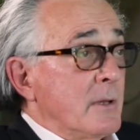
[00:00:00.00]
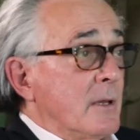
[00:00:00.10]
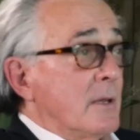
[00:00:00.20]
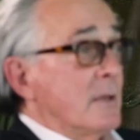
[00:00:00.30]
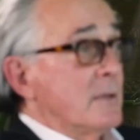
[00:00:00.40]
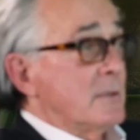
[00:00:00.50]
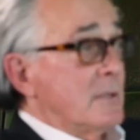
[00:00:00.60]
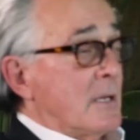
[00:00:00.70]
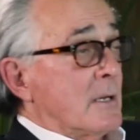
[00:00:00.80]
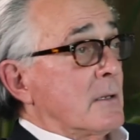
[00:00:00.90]
and
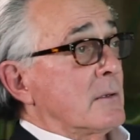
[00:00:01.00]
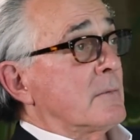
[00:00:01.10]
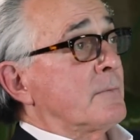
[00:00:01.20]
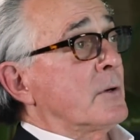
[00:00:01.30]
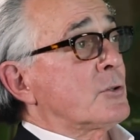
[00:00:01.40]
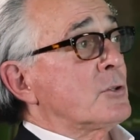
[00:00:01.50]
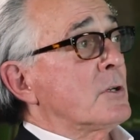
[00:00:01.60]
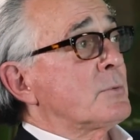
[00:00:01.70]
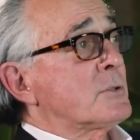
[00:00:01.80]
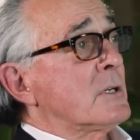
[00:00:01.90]
he had a function
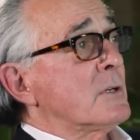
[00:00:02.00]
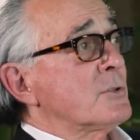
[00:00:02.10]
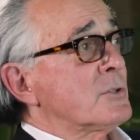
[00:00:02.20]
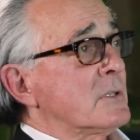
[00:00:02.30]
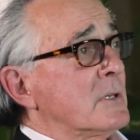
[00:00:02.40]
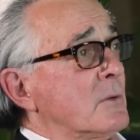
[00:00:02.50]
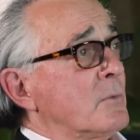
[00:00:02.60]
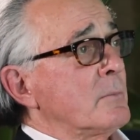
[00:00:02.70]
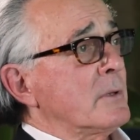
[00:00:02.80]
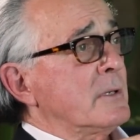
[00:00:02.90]
upstairs at
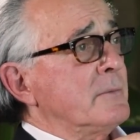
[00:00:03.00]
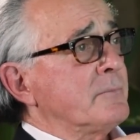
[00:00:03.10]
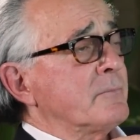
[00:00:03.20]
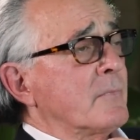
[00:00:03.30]
Wembley,